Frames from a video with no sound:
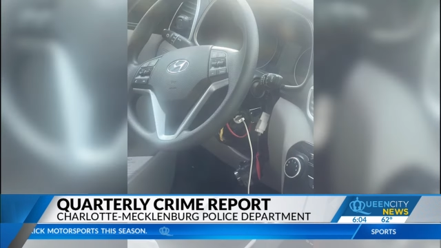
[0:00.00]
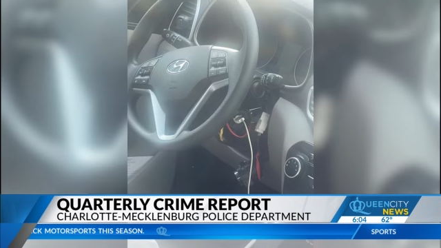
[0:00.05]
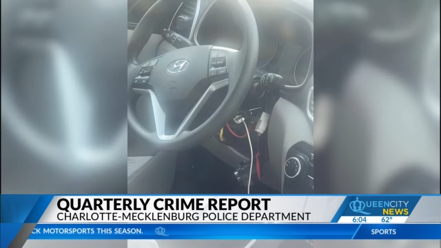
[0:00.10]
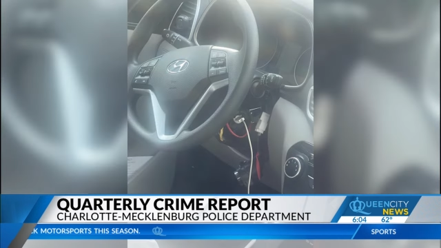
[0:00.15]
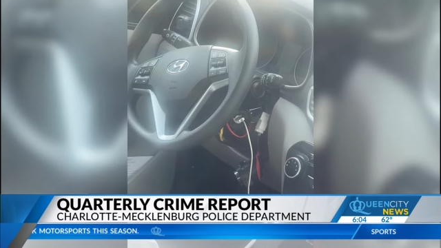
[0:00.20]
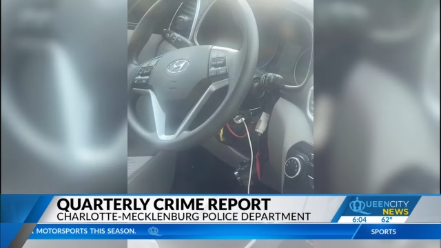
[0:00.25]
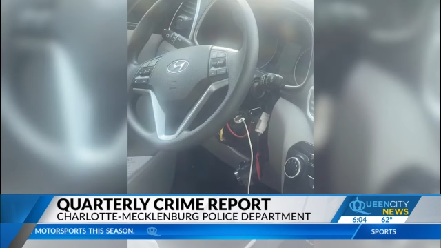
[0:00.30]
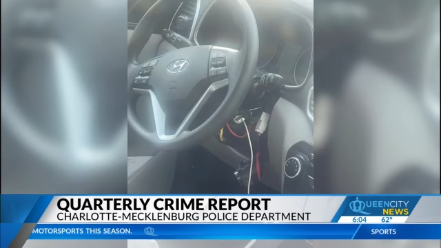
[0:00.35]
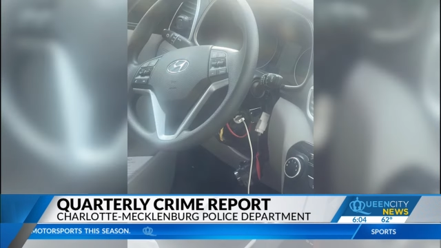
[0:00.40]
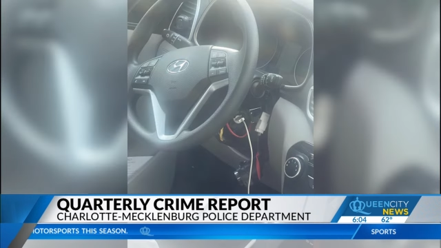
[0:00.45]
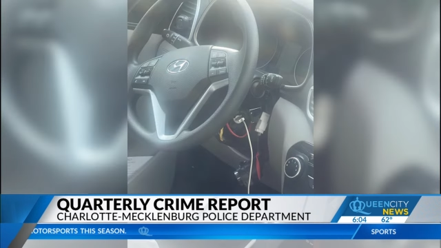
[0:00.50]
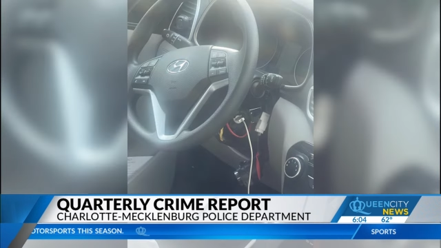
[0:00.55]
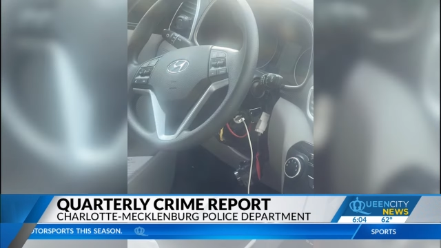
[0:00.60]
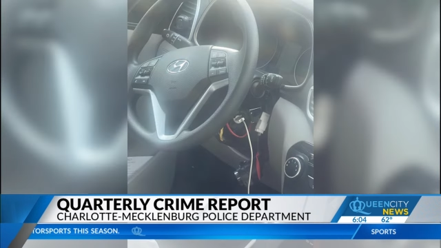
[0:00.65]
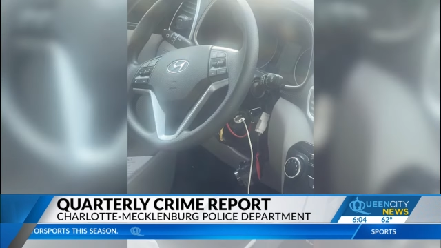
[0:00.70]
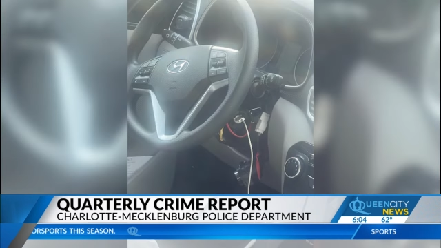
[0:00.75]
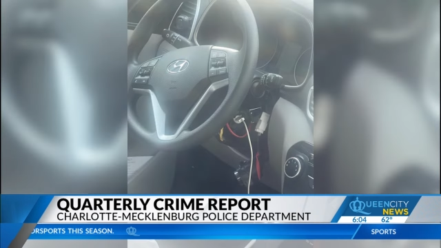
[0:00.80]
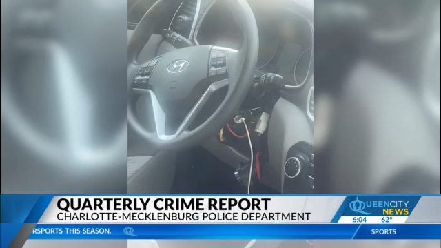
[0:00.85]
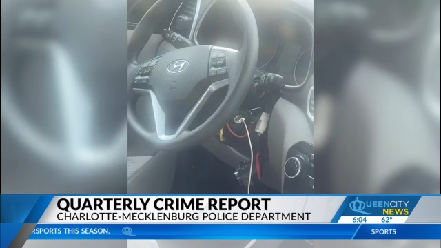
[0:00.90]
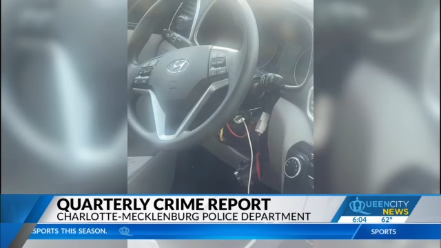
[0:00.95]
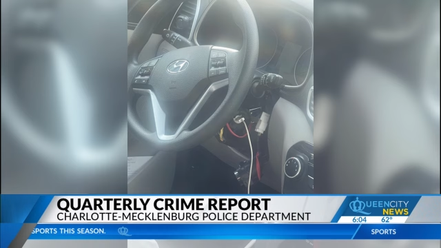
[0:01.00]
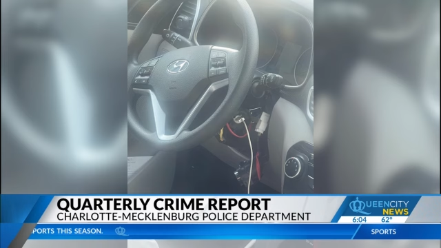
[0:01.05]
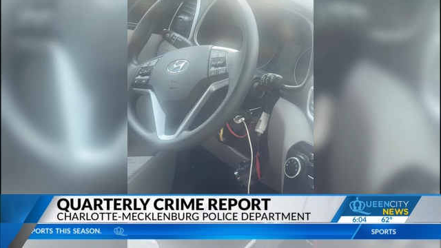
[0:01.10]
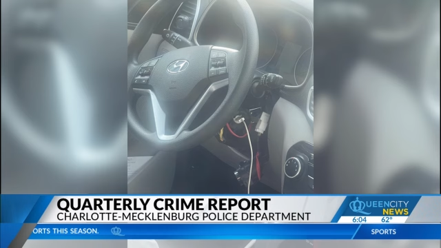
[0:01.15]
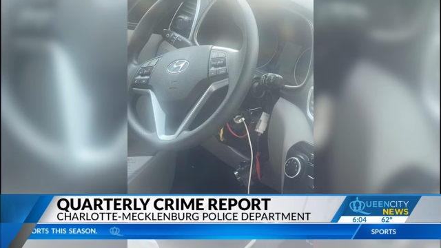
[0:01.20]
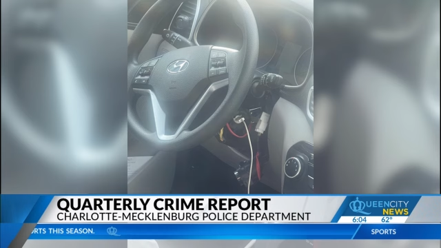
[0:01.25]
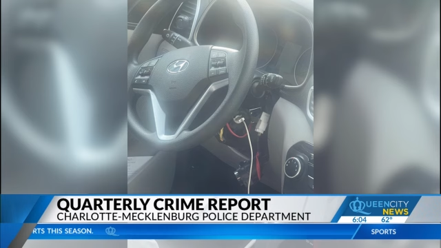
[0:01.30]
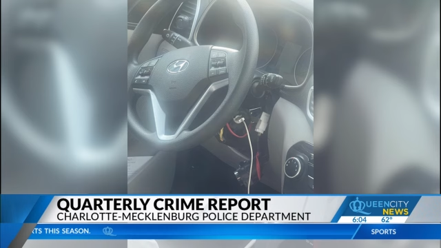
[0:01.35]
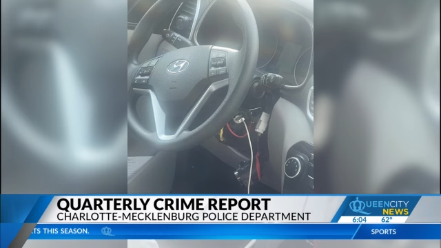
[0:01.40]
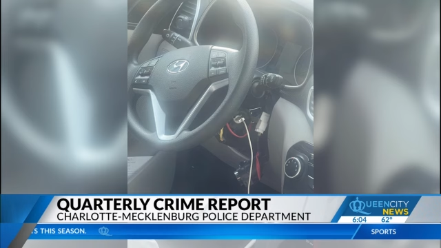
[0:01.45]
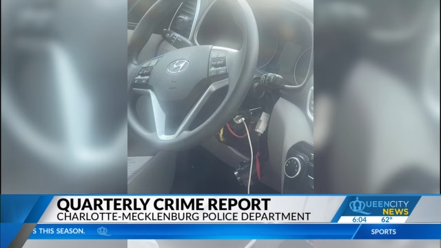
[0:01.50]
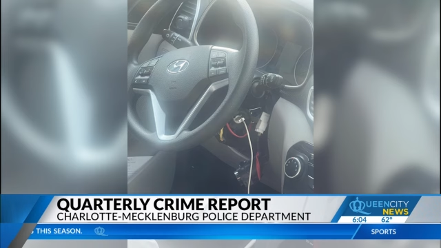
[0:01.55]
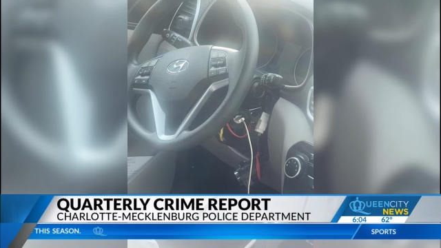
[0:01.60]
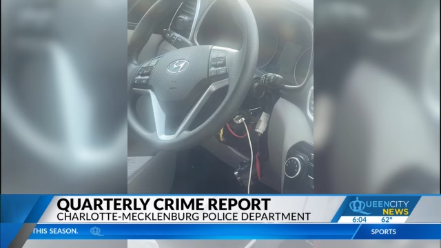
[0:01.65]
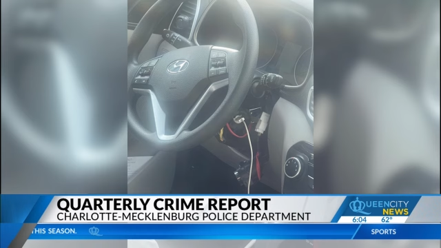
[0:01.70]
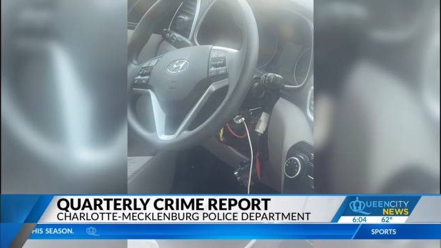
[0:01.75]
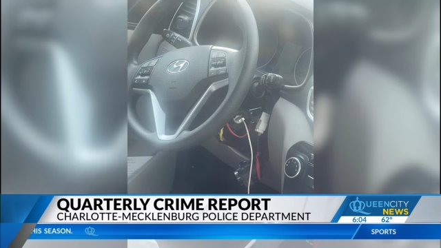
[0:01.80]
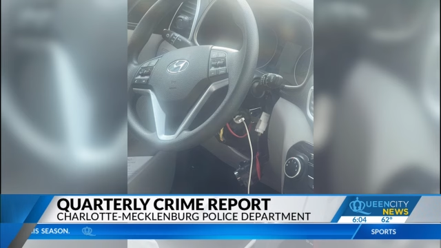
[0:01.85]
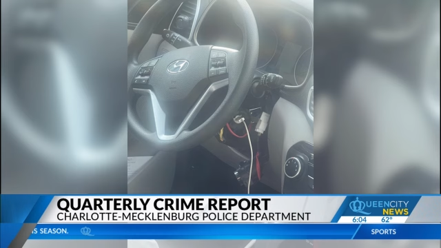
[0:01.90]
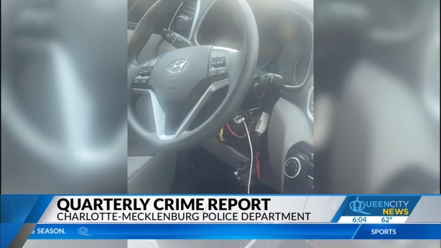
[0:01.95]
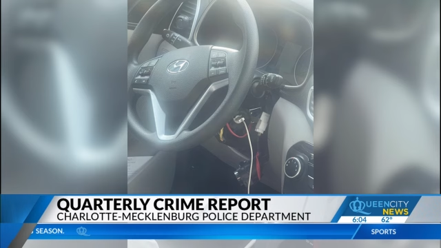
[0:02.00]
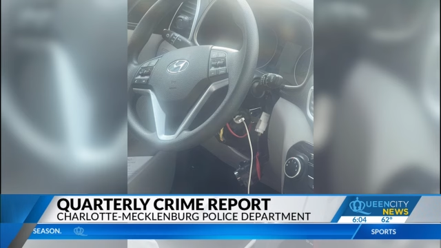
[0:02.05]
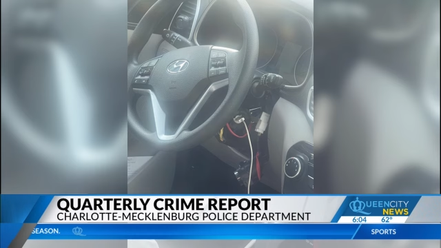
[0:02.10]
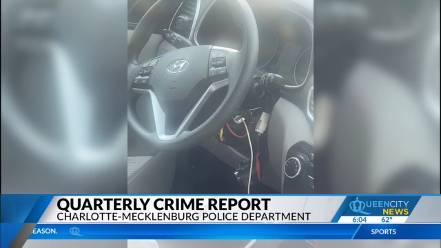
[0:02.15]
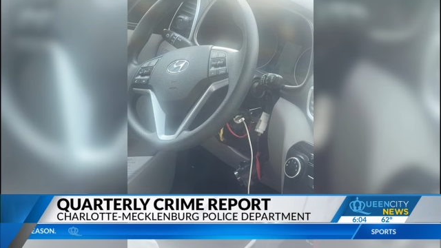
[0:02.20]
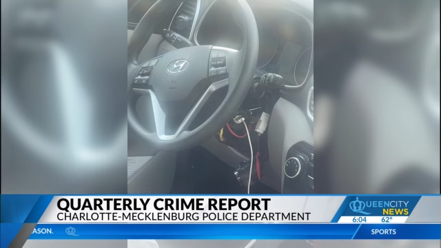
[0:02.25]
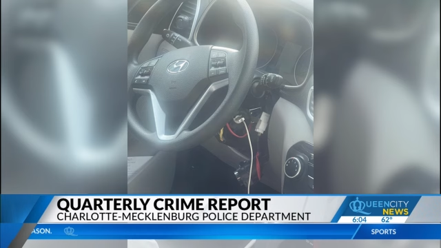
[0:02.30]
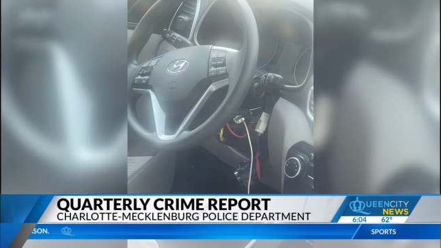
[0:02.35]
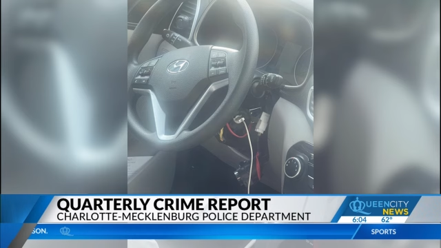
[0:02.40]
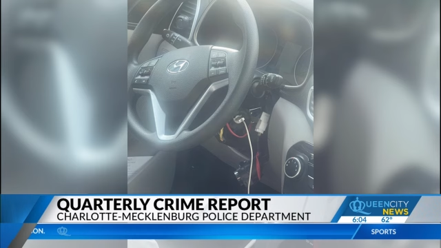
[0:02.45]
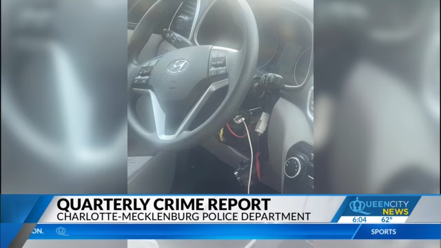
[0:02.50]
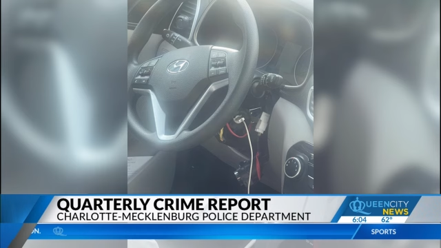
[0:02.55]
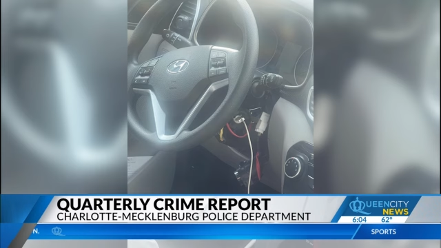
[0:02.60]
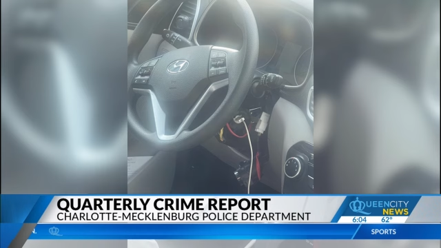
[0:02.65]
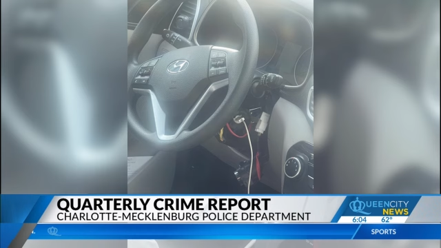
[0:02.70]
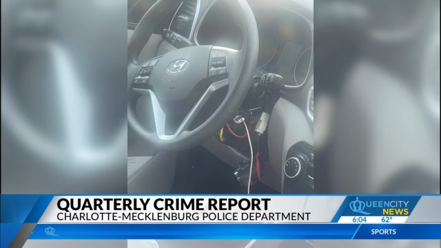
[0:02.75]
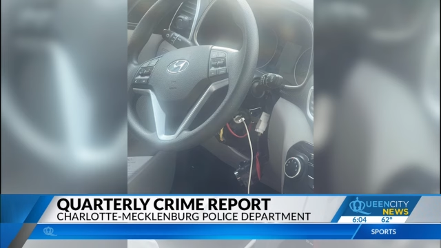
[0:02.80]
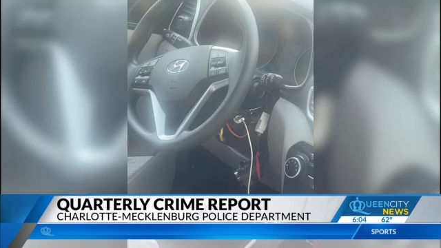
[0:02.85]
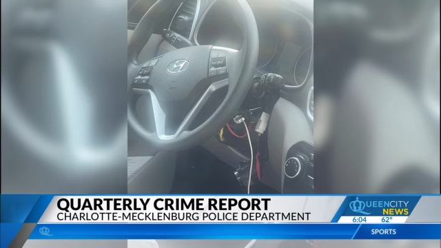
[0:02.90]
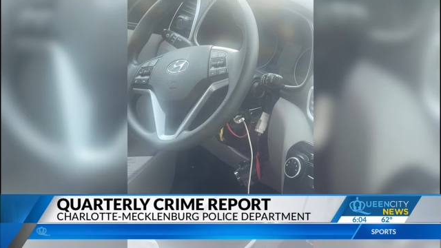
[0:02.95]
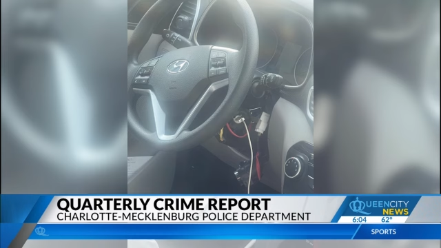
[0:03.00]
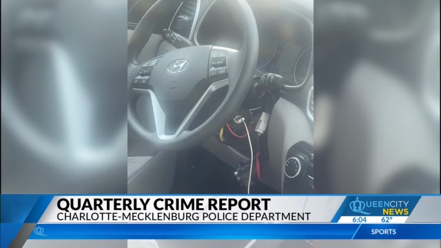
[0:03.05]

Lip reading: [unreadable: no face in view]